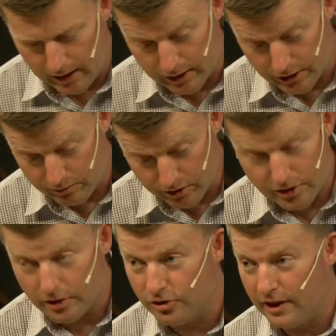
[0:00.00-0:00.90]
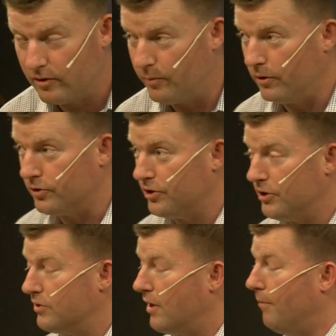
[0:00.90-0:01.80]
And she was a social anthropologist.
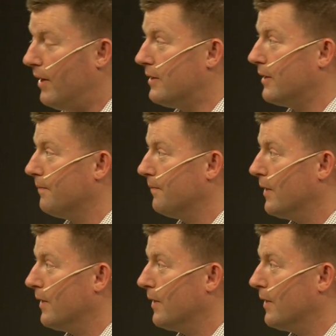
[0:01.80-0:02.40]
She was amazing.